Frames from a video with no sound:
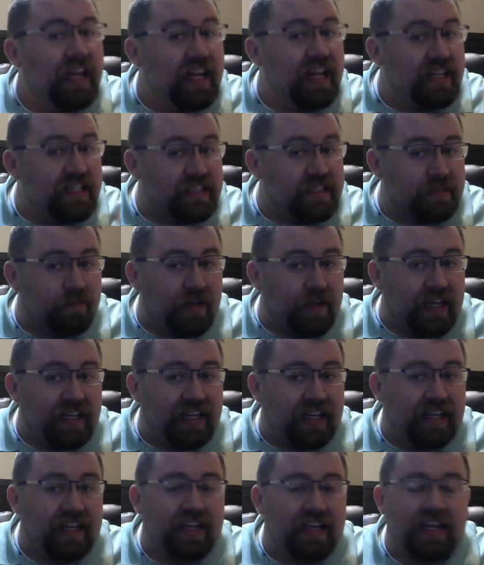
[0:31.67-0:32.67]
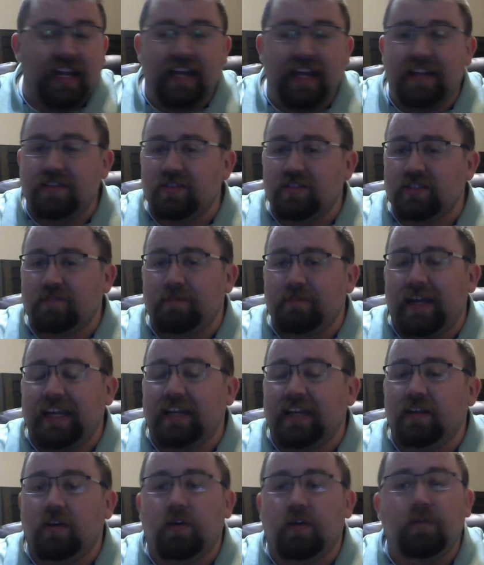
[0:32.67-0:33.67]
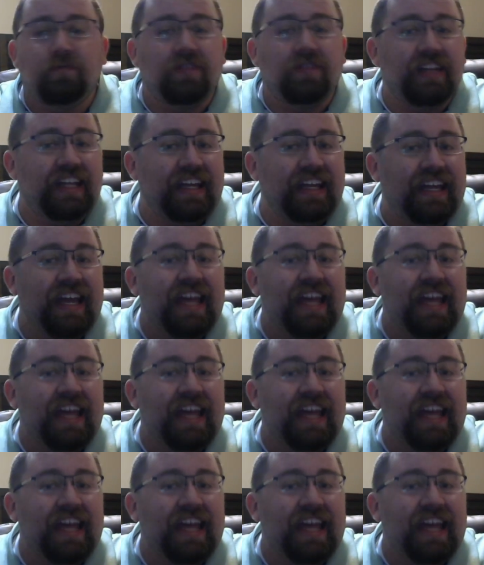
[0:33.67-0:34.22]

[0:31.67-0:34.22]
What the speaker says: and explaining it and just making, hopefully,